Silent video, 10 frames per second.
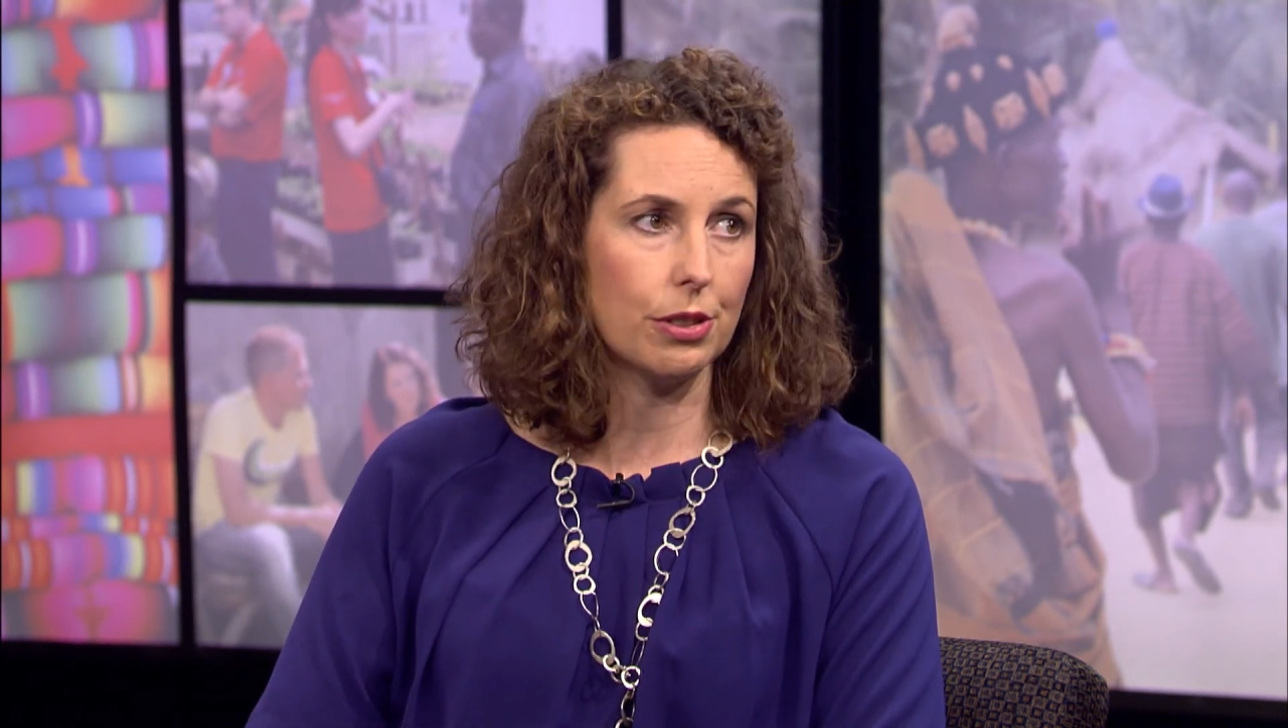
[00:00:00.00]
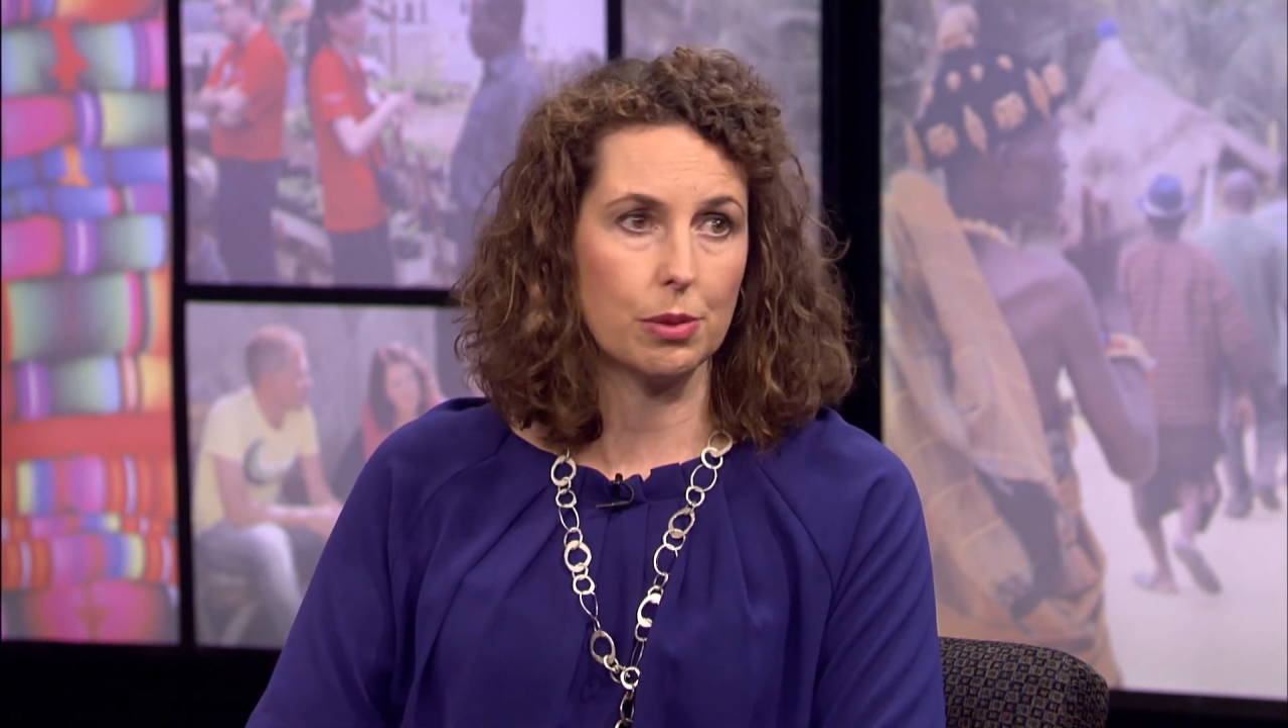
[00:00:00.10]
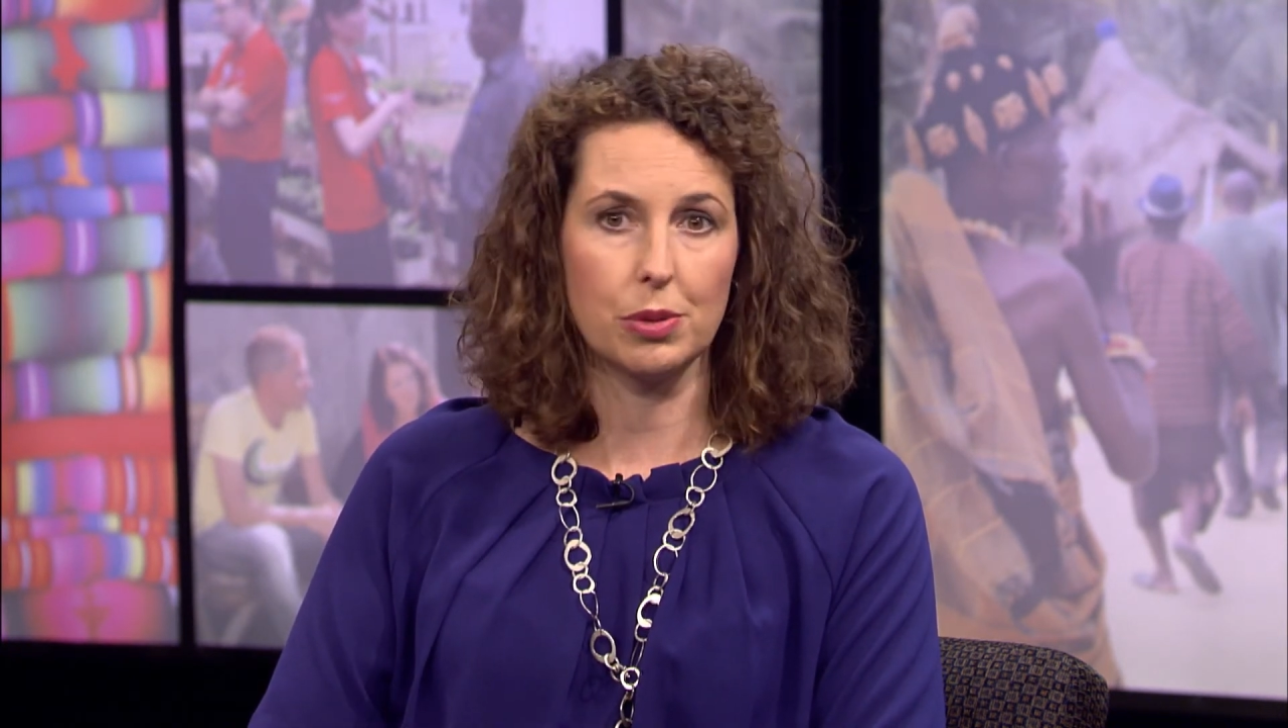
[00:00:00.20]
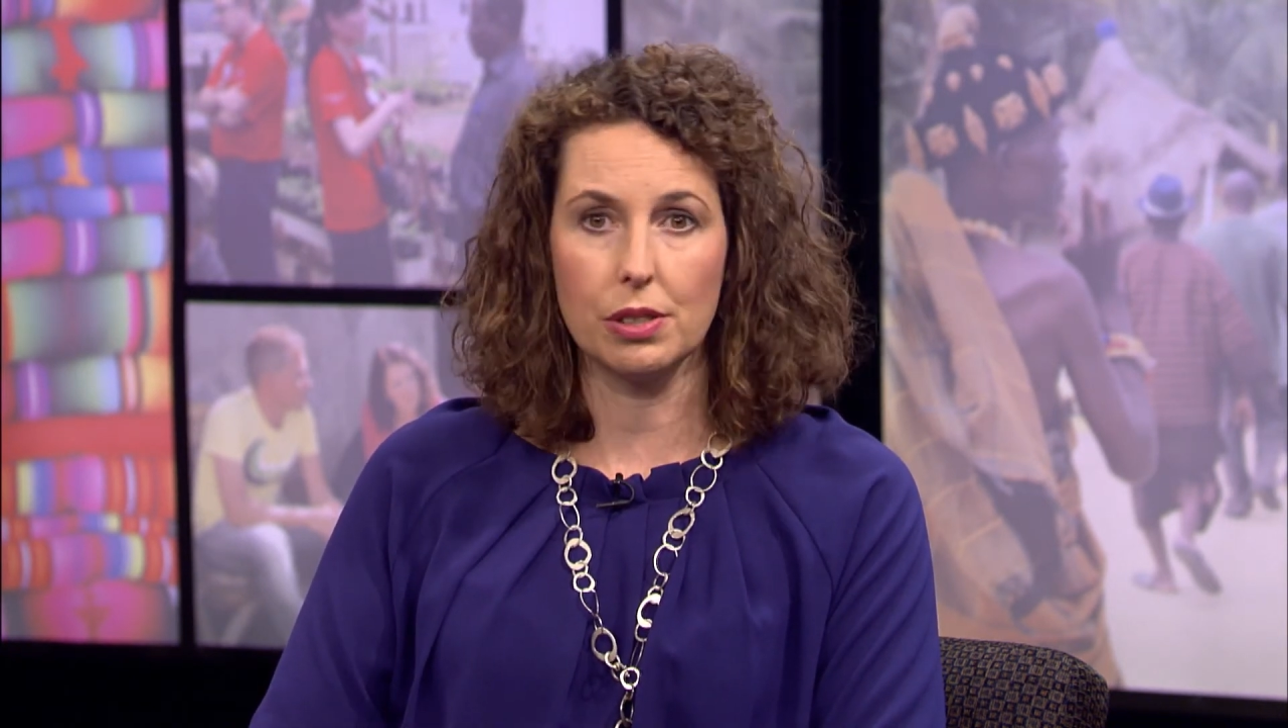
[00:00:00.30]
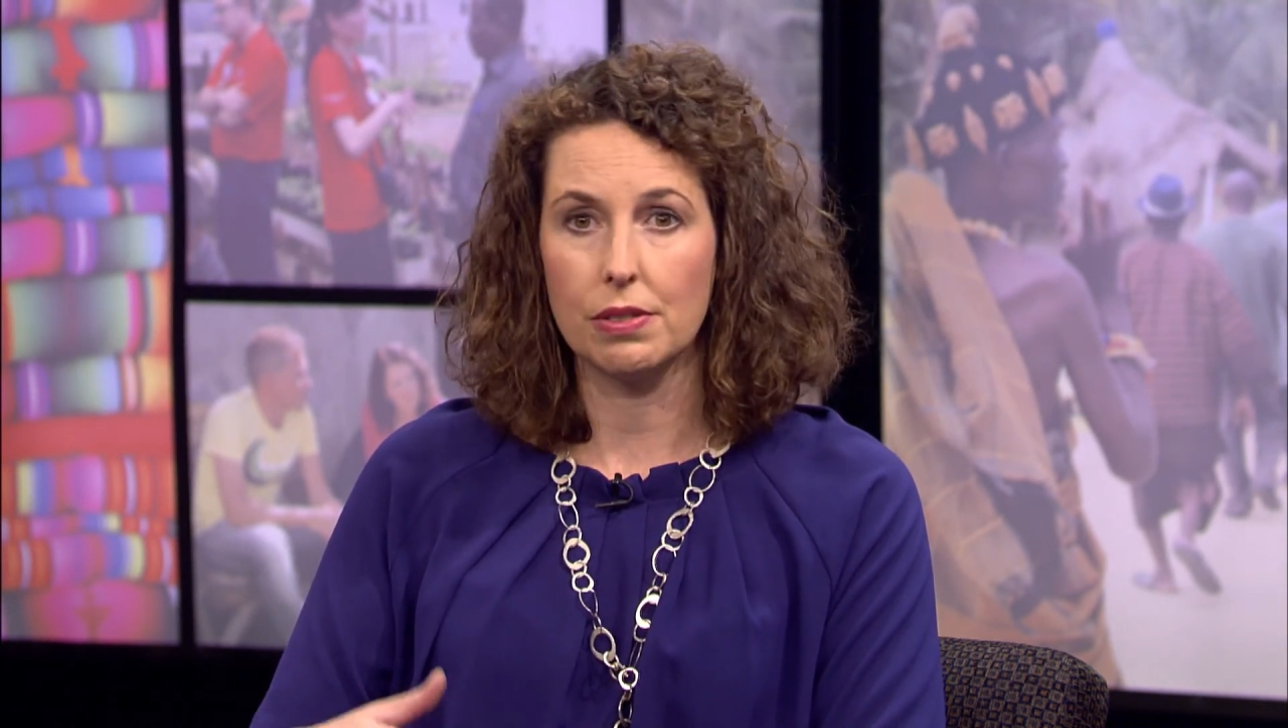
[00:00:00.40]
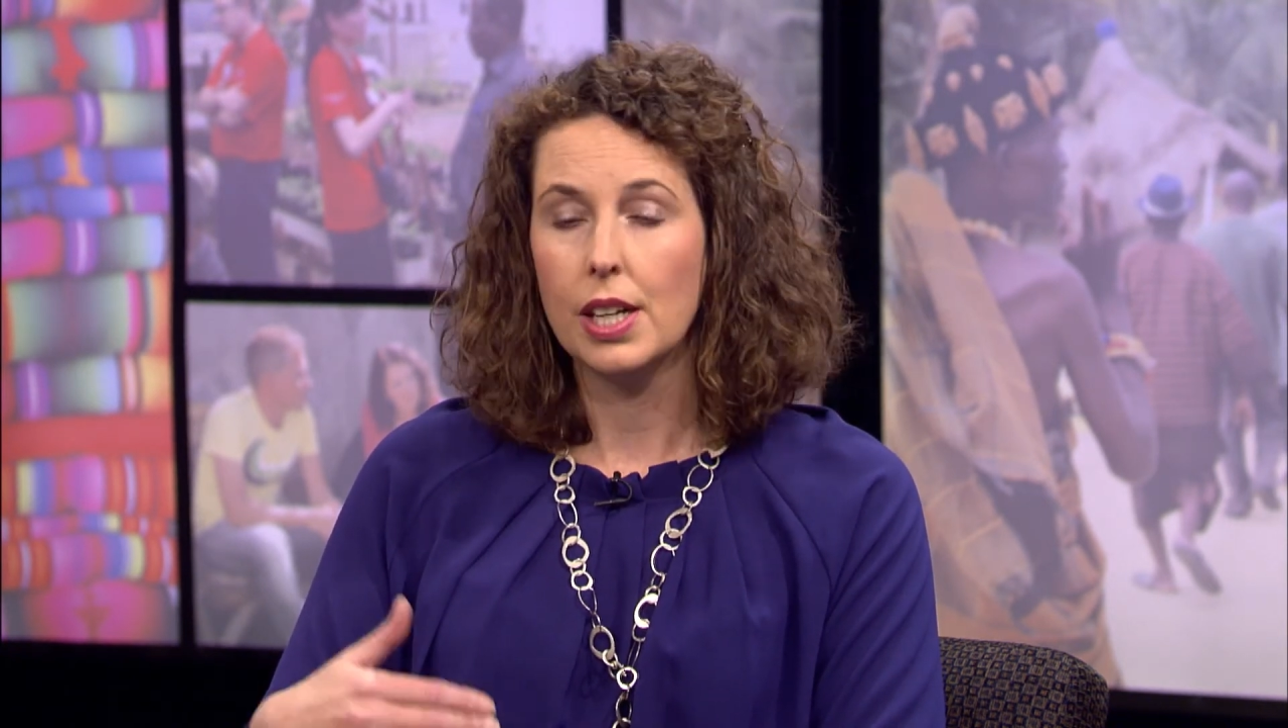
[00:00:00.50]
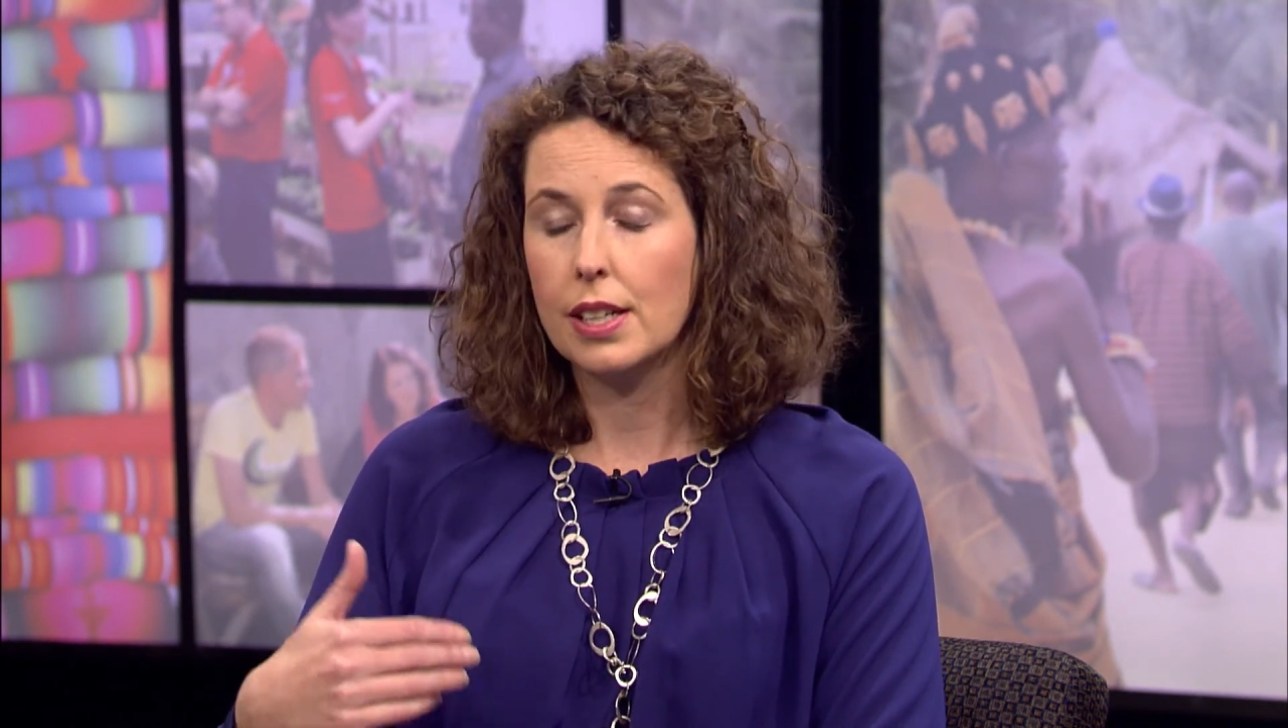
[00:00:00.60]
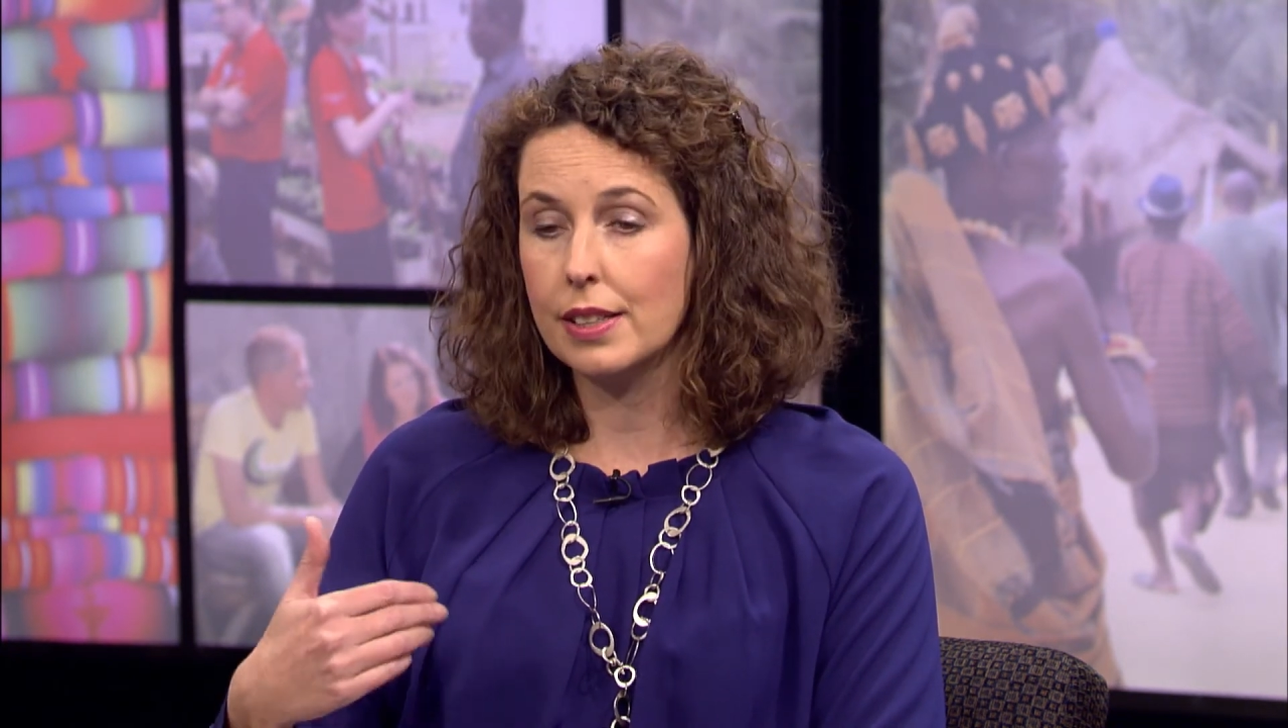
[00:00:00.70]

in terms of